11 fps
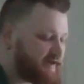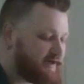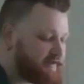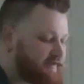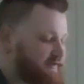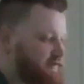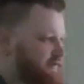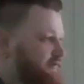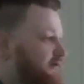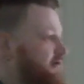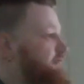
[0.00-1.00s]
on the
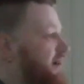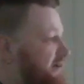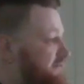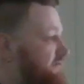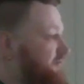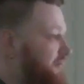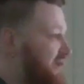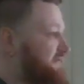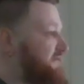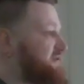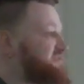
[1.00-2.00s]
arrival, the
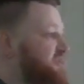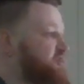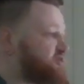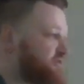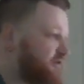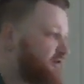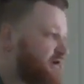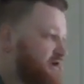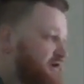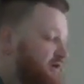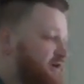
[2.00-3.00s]
manifestation
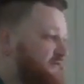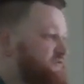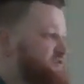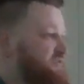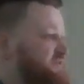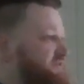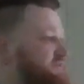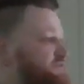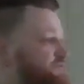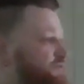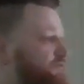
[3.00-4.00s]
of Jesus
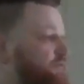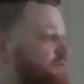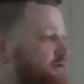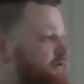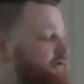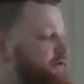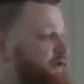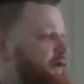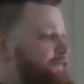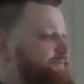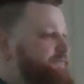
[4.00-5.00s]
into the world,
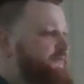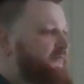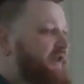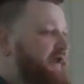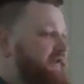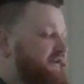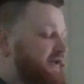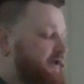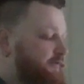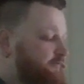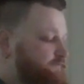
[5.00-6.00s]
and
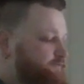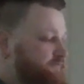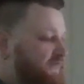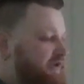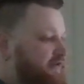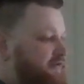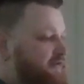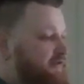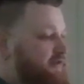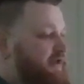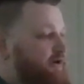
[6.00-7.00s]
then
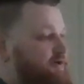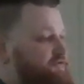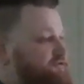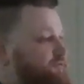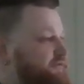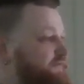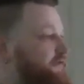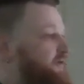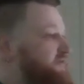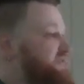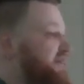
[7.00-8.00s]
they also would
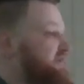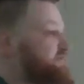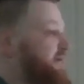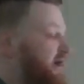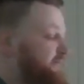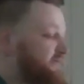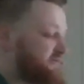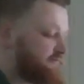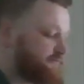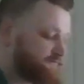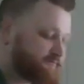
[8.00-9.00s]
focus on his
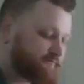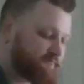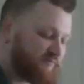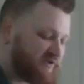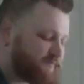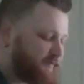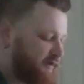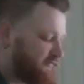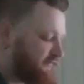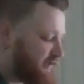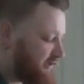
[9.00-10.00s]
baptism as
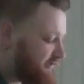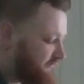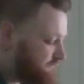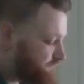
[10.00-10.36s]
part of that.